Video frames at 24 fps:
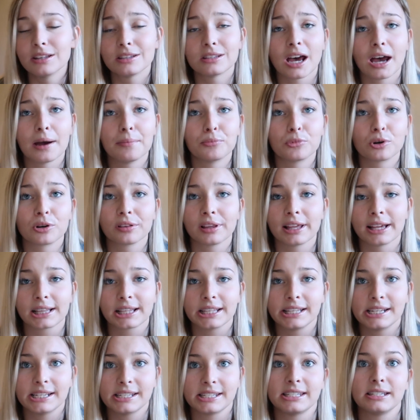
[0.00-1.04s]
I'm more
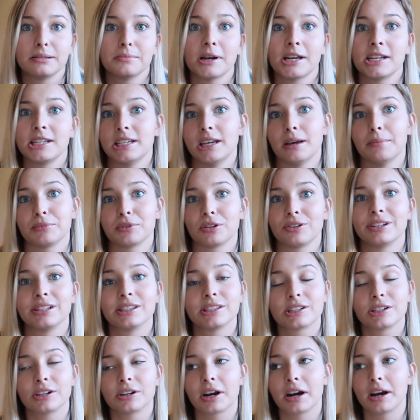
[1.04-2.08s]
likely to see my DMs on
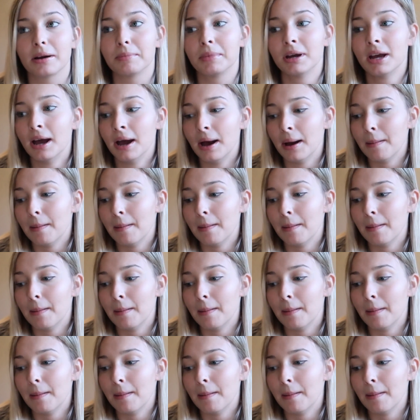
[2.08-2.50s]
Instagram,